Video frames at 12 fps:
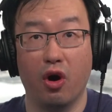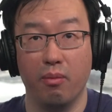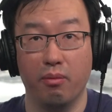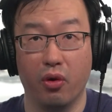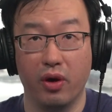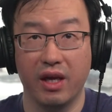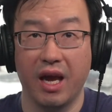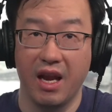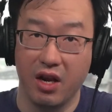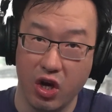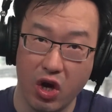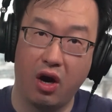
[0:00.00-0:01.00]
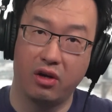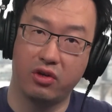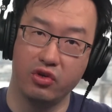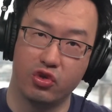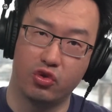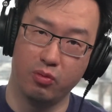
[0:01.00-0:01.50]
onboarding and not
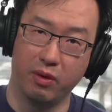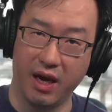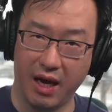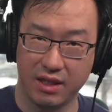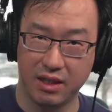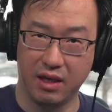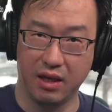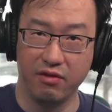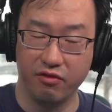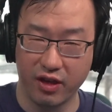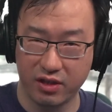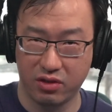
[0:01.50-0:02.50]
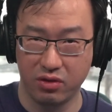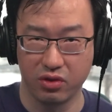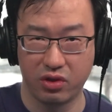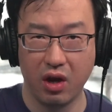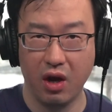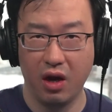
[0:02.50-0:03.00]
consumer as
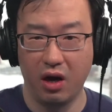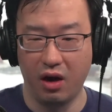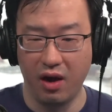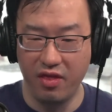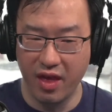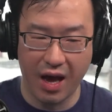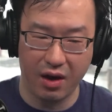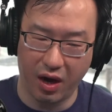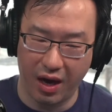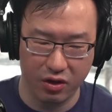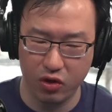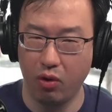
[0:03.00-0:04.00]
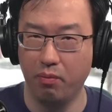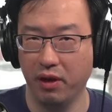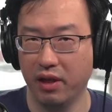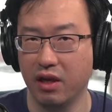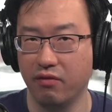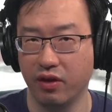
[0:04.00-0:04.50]
investors. And that, I don't
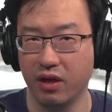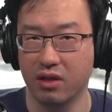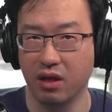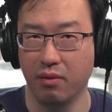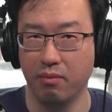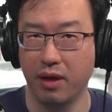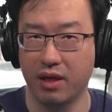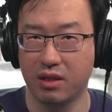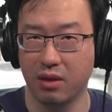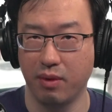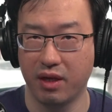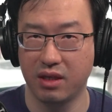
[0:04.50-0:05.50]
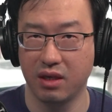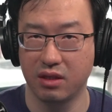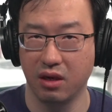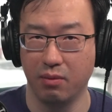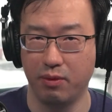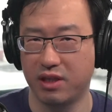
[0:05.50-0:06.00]
believe it makes us
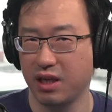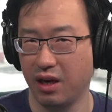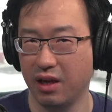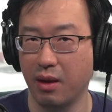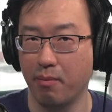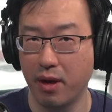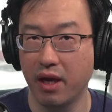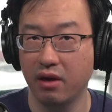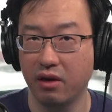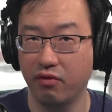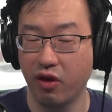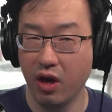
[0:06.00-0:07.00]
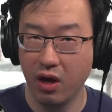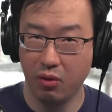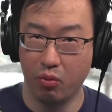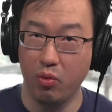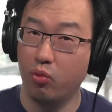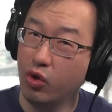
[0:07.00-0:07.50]
particularly competitive.
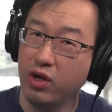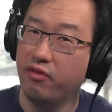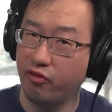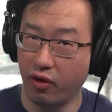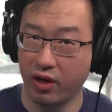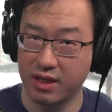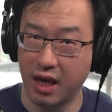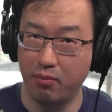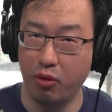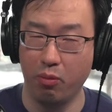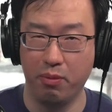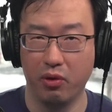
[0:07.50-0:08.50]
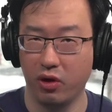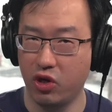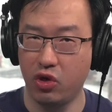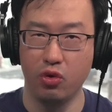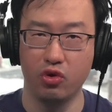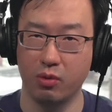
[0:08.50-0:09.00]
We wouldn't, for example, build a
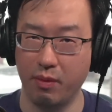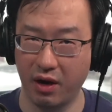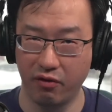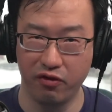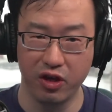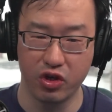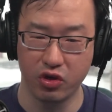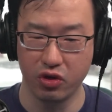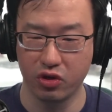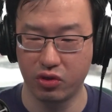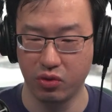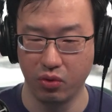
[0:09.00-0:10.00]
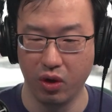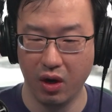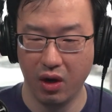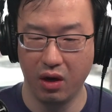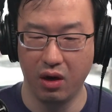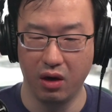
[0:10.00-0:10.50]
huge amount of features to
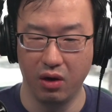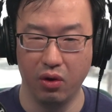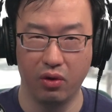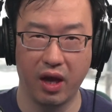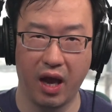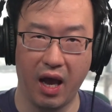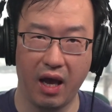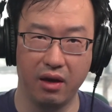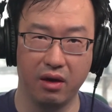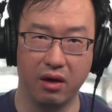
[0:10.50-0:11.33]
look at